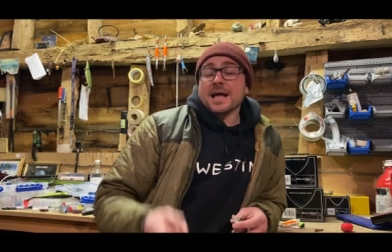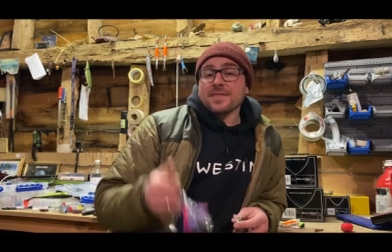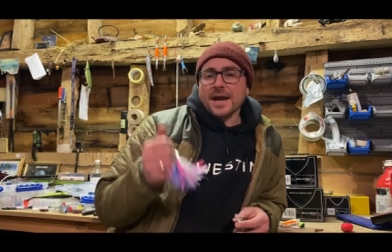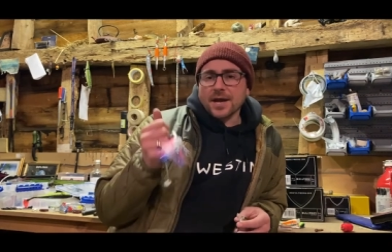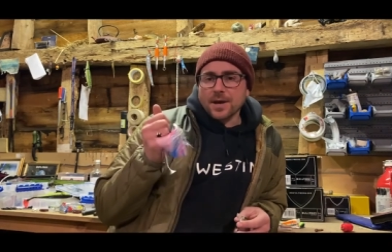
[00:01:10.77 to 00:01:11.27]

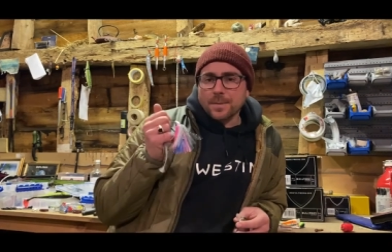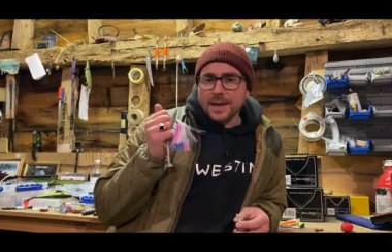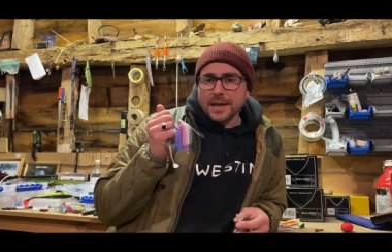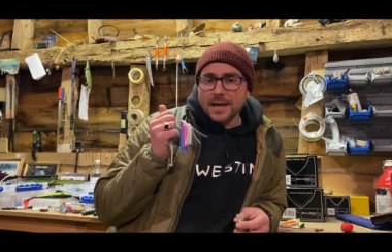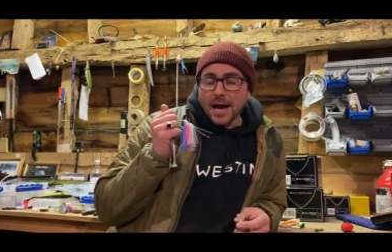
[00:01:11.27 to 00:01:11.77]
They're going to
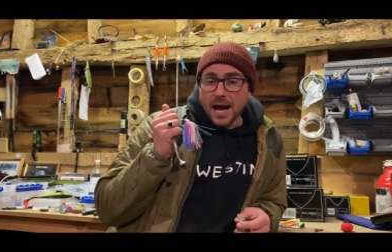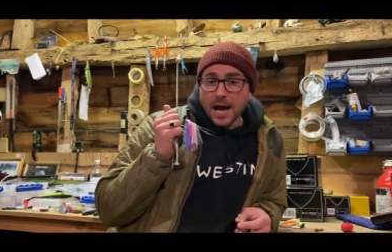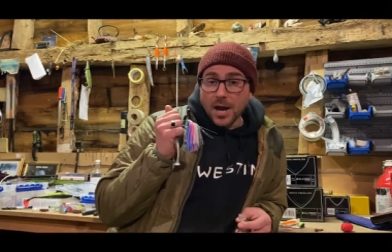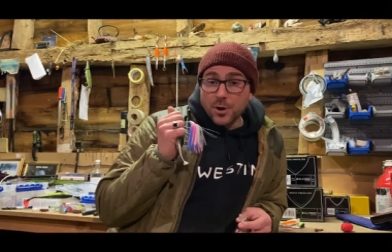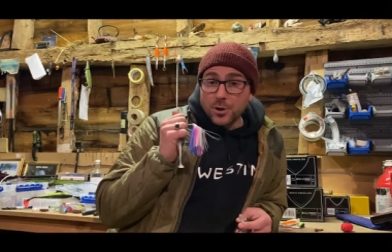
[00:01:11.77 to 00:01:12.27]
be
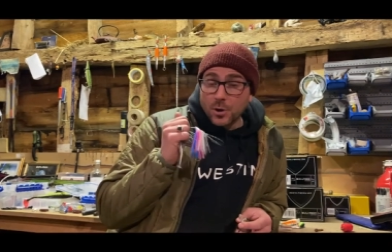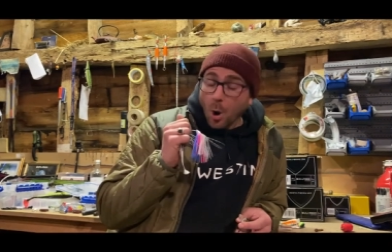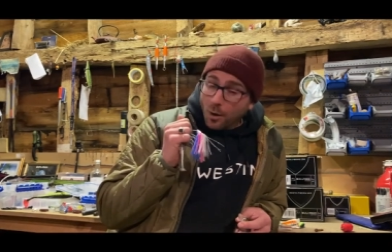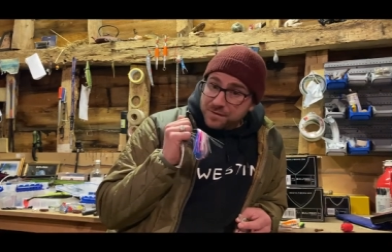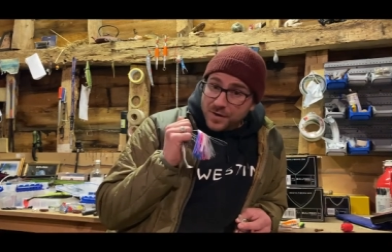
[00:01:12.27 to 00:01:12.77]

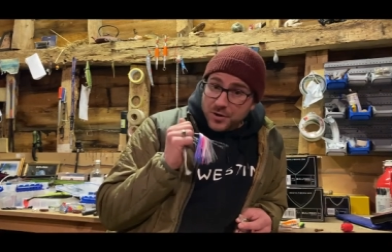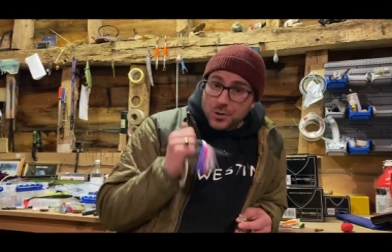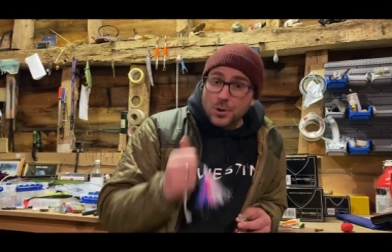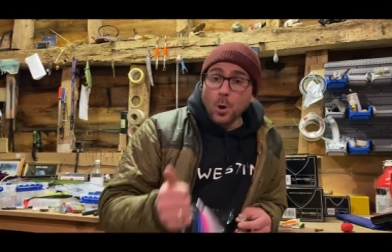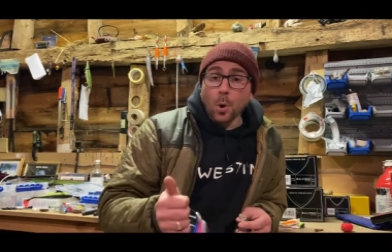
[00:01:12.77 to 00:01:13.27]
often
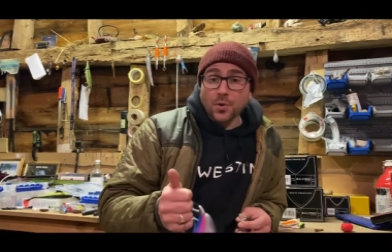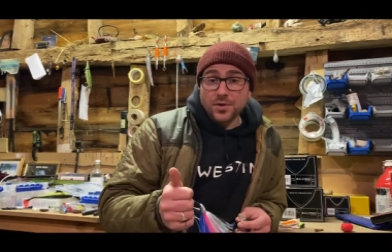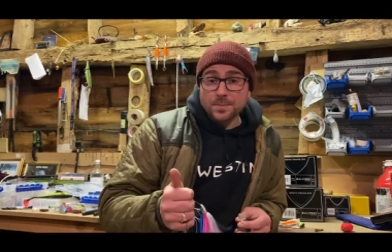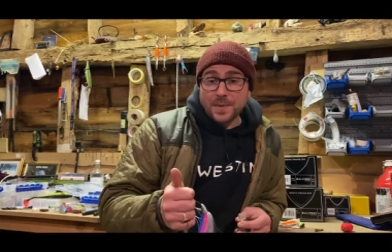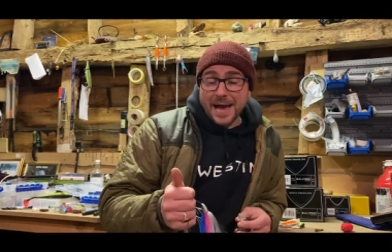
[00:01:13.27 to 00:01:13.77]

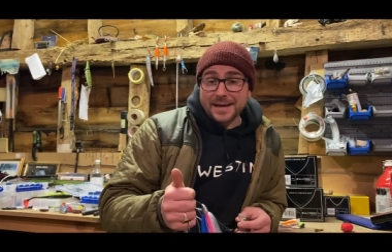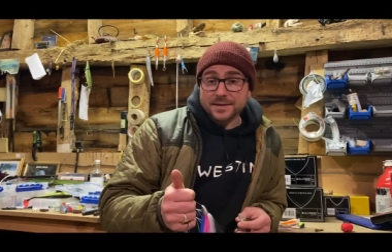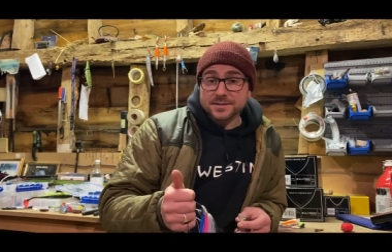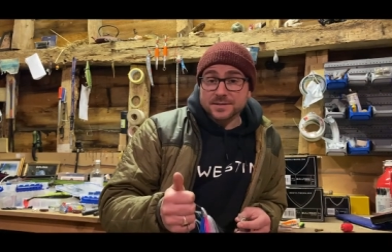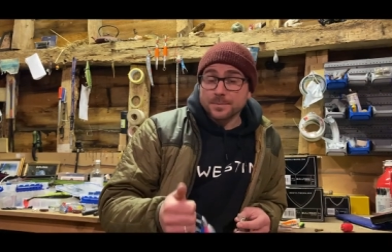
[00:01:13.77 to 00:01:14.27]
northern
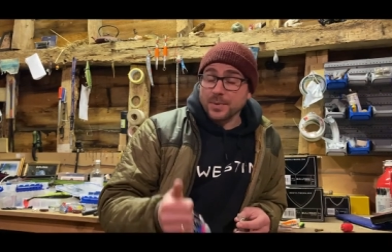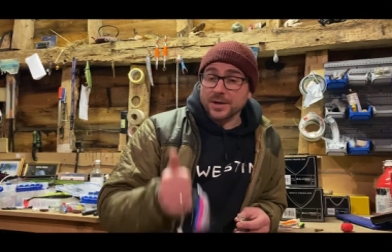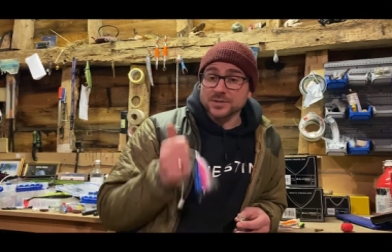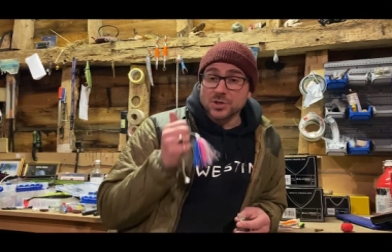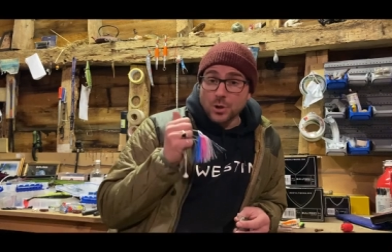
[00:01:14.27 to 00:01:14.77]
banks,
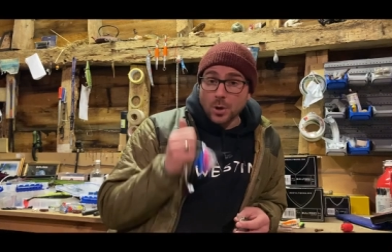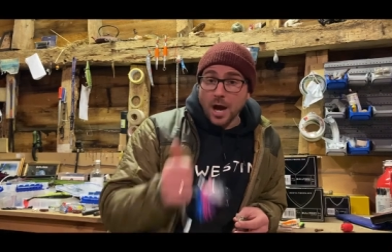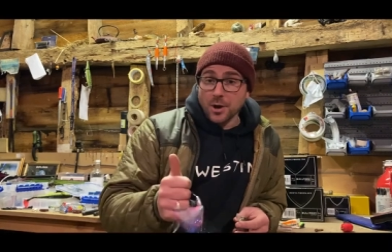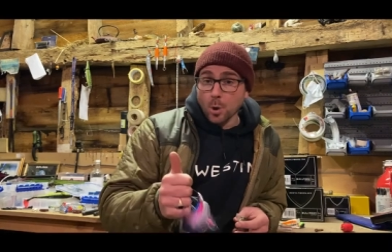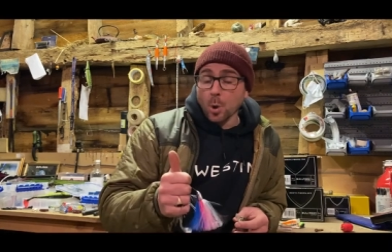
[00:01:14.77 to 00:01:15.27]
because
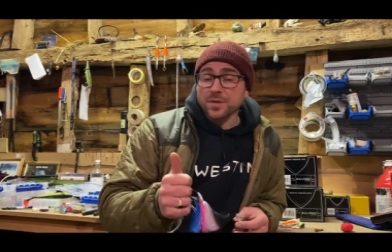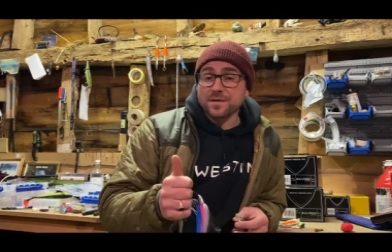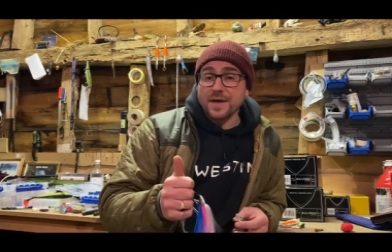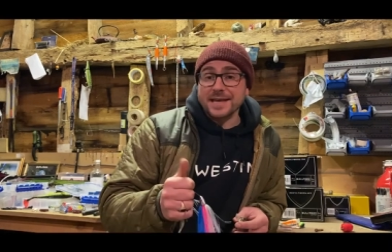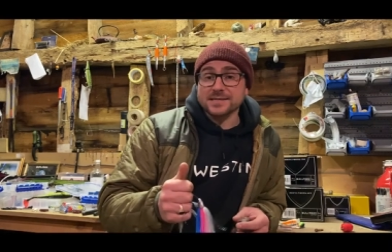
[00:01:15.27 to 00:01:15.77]
a
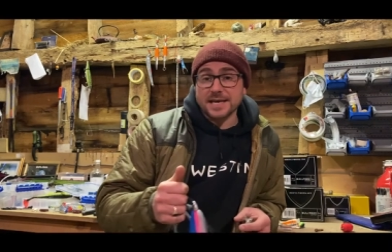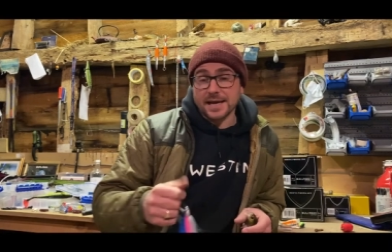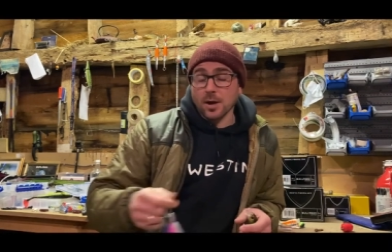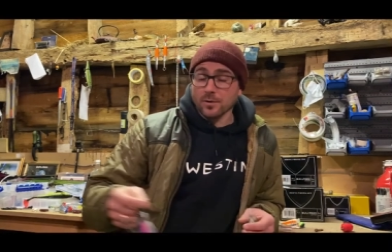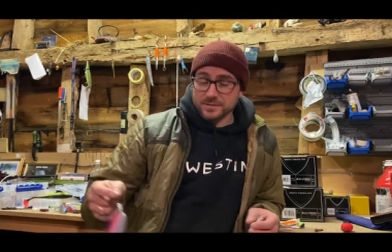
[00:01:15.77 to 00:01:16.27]

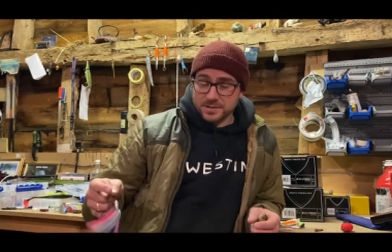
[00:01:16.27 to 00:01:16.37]
north-facing, or